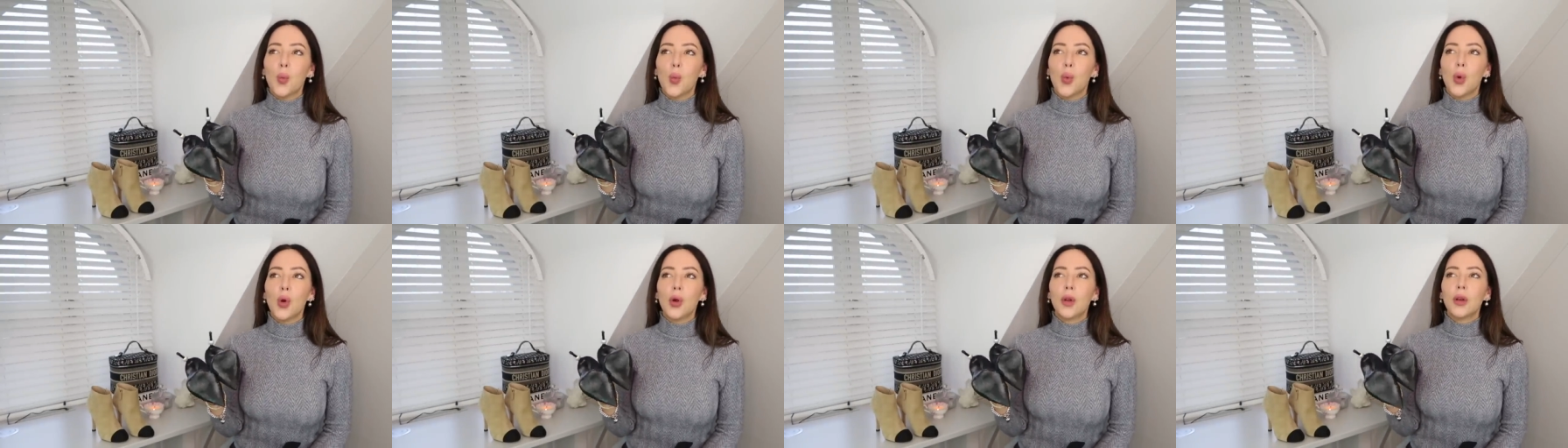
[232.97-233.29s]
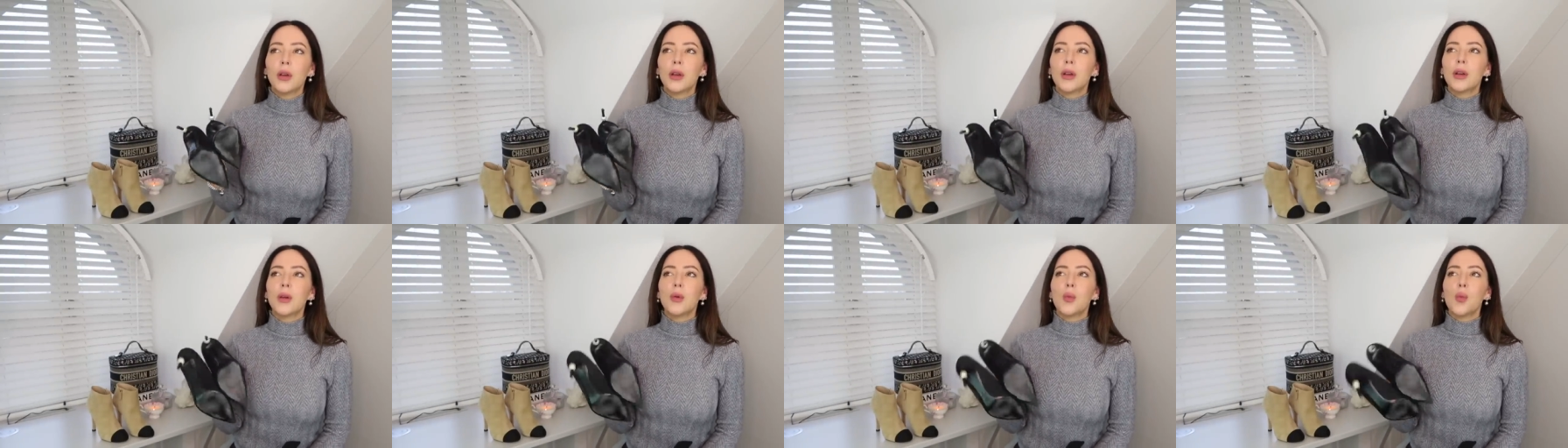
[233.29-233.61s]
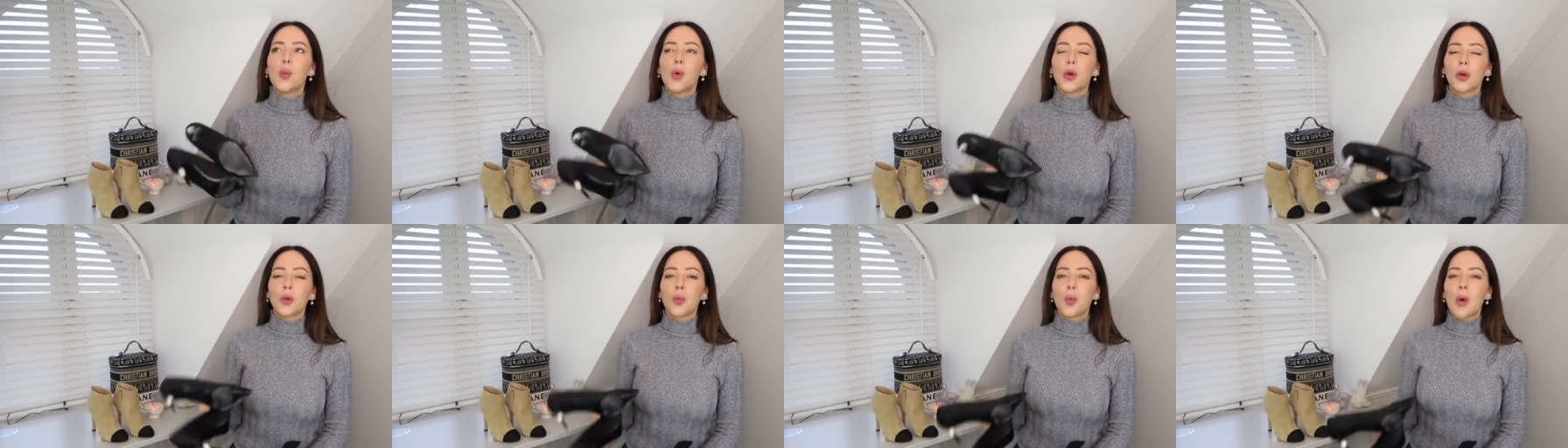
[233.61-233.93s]
wouldn't
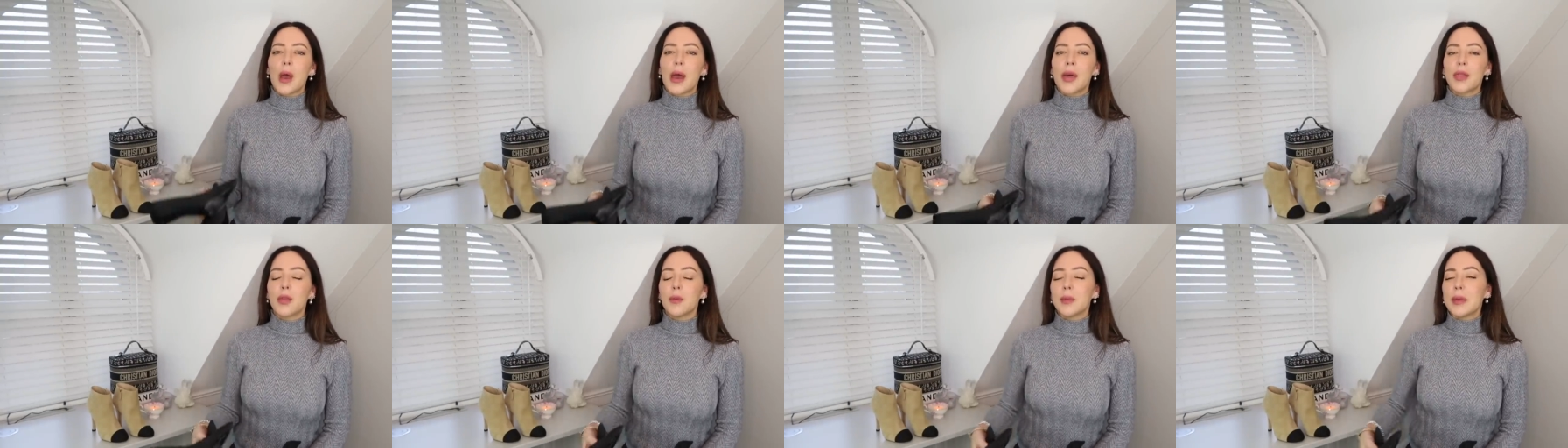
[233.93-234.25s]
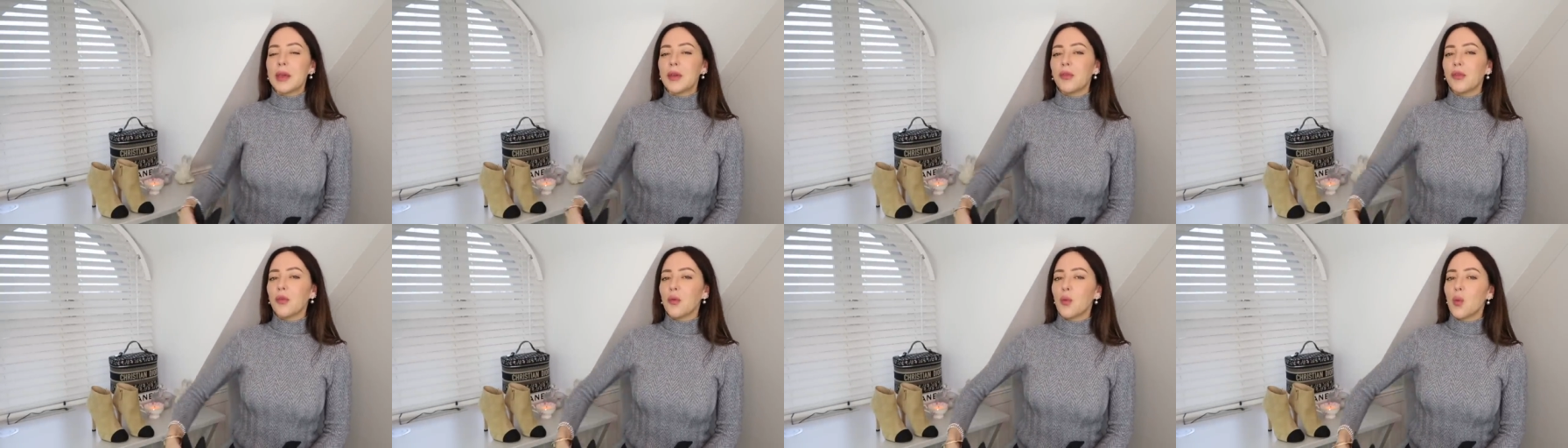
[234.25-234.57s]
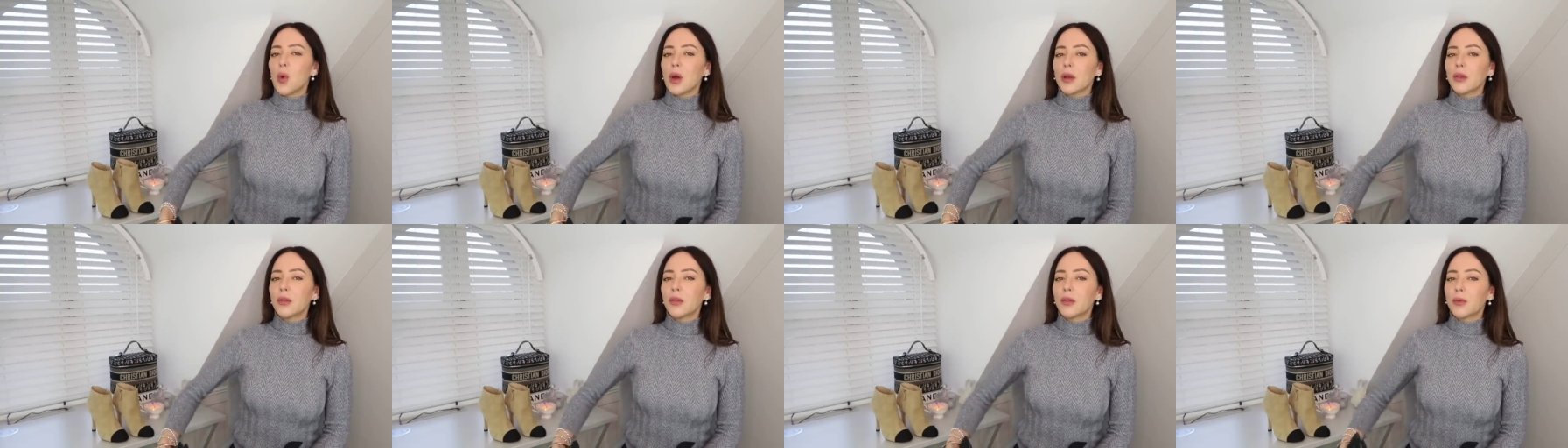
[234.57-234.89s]
want to wear them even
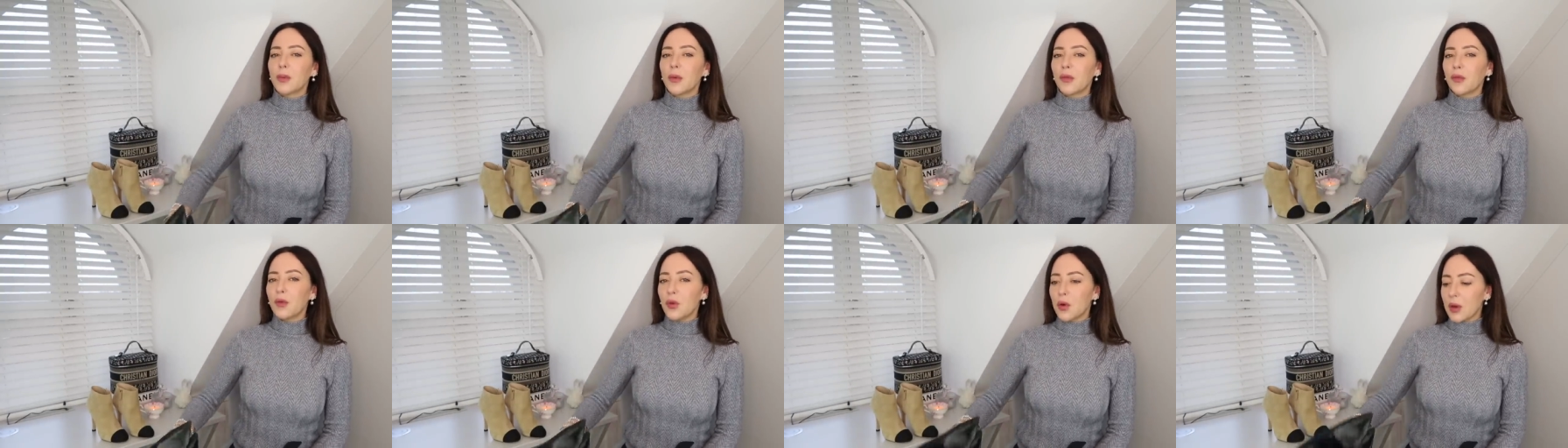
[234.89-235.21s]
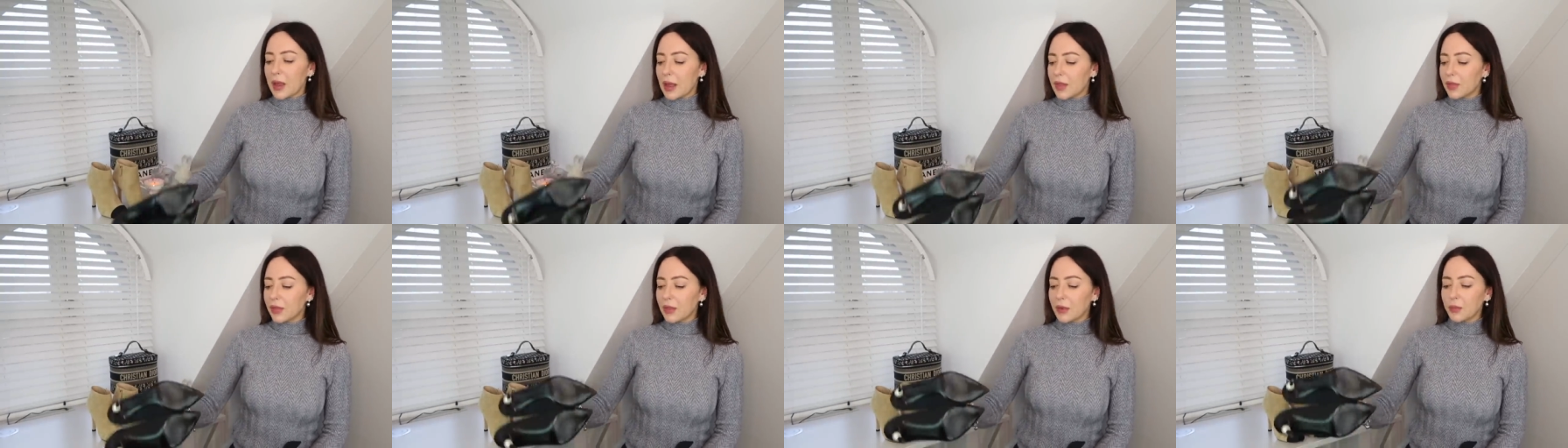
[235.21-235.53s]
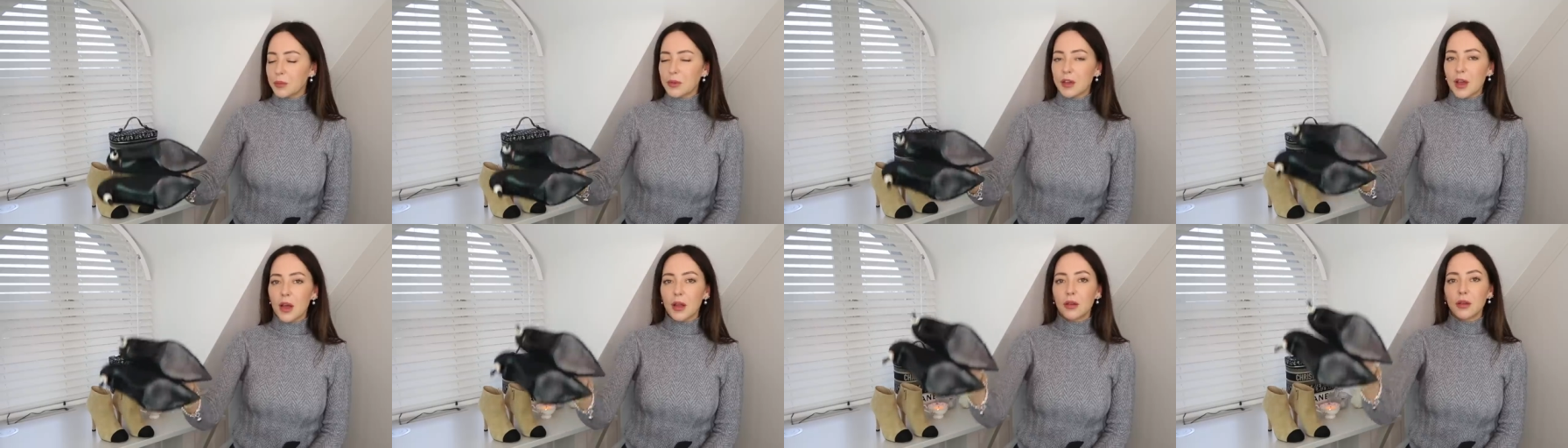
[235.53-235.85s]
once before getting
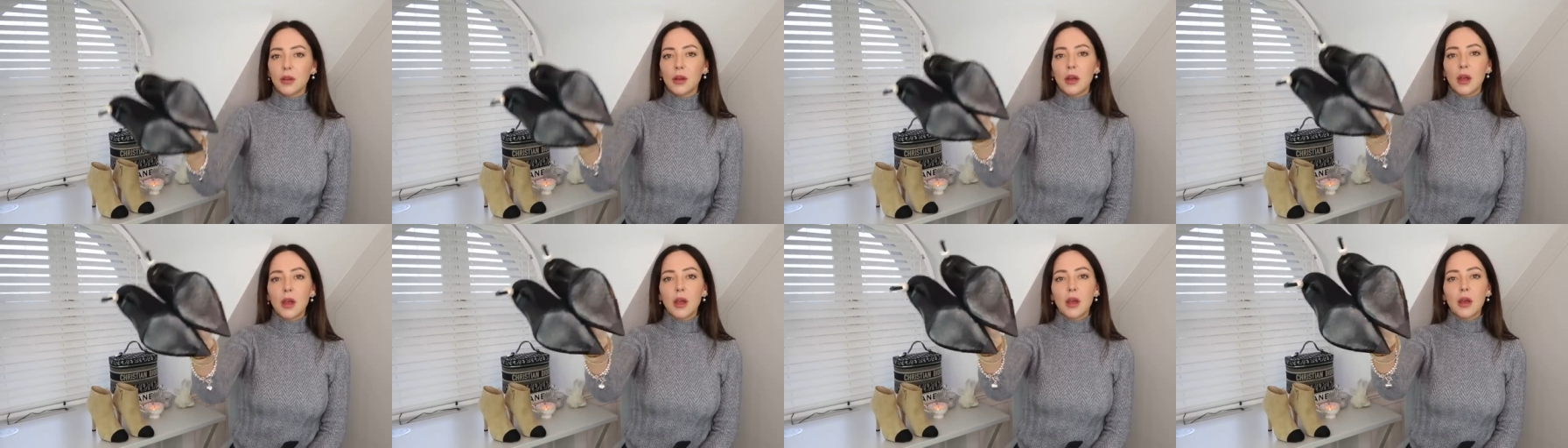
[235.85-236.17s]
them done.